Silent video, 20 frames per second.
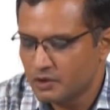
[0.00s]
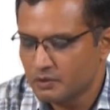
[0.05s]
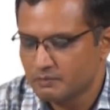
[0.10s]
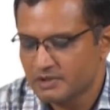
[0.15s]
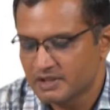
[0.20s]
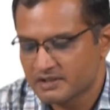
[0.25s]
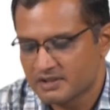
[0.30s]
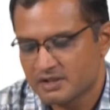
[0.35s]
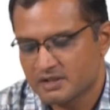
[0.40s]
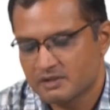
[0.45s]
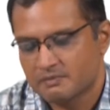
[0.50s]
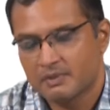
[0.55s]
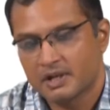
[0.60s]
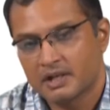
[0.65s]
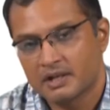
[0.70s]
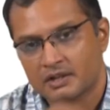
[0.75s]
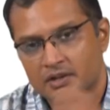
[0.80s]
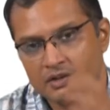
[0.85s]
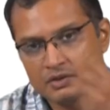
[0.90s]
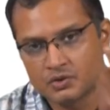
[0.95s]
This is
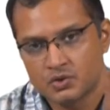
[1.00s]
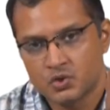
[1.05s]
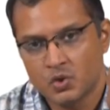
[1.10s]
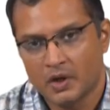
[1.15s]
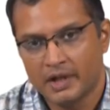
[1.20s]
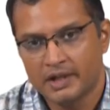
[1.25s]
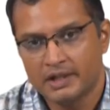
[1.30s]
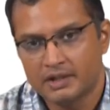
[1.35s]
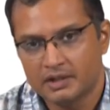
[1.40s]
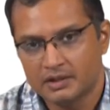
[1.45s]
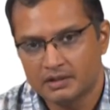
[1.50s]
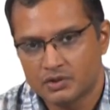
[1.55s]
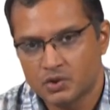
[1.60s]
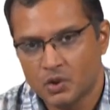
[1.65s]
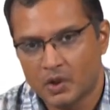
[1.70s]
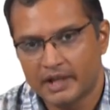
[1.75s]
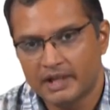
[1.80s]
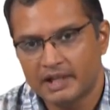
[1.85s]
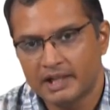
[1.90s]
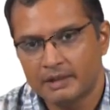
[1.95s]
my
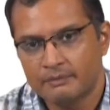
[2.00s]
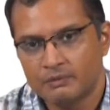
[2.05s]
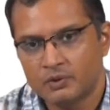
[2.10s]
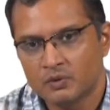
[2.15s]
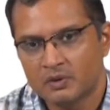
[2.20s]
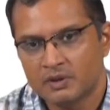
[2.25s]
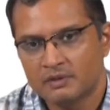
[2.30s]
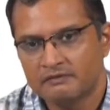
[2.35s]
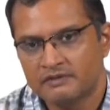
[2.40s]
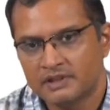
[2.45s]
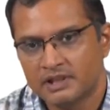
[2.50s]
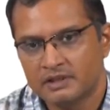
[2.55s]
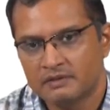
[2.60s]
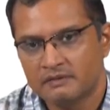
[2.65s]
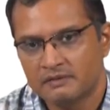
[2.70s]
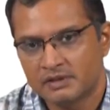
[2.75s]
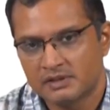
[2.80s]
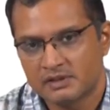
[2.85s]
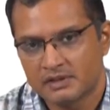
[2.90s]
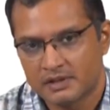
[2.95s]
jointly mu and V
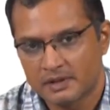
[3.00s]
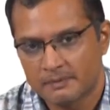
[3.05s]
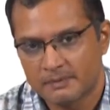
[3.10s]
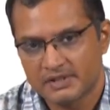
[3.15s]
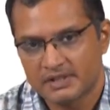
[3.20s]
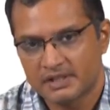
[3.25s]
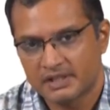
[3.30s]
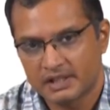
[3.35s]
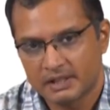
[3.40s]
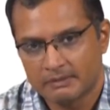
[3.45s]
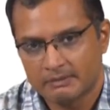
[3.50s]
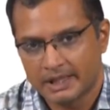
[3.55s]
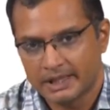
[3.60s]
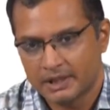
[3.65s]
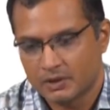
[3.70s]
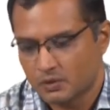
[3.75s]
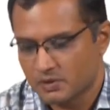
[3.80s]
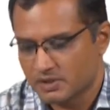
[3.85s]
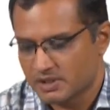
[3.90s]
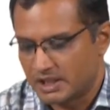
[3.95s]
will represent a
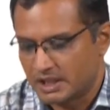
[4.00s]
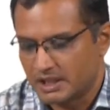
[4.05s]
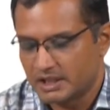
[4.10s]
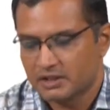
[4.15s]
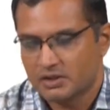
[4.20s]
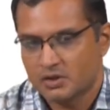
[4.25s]
microstate.